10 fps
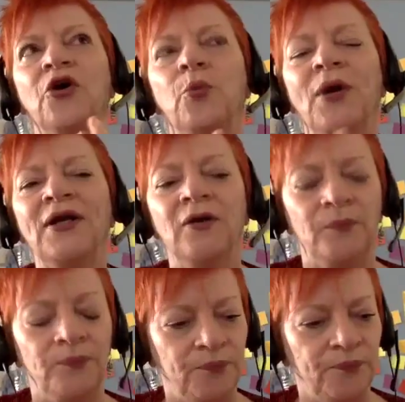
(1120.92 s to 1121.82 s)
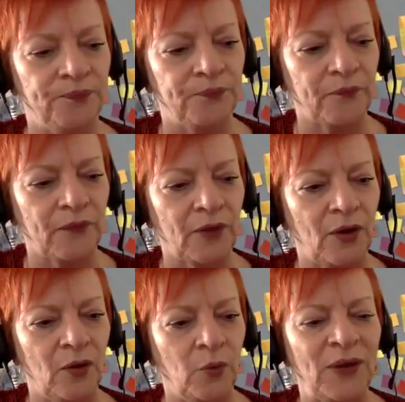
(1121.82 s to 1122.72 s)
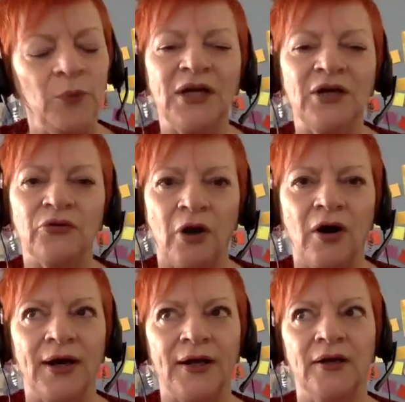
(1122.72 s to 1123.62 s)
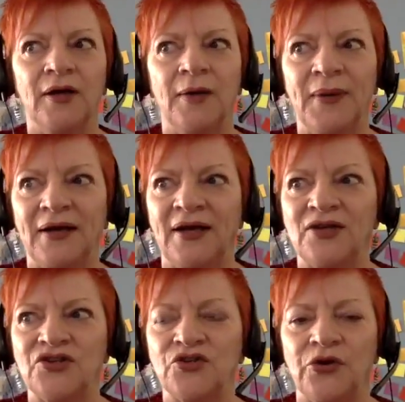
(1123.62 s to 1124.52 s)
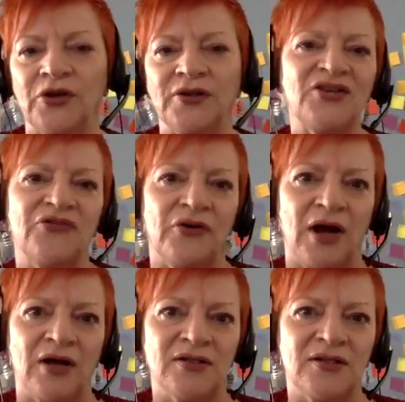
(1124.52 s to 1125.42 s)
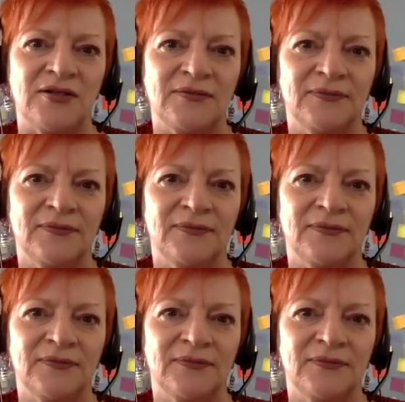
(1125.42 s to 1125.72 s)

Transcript: know, when we cry about our story, that's for us.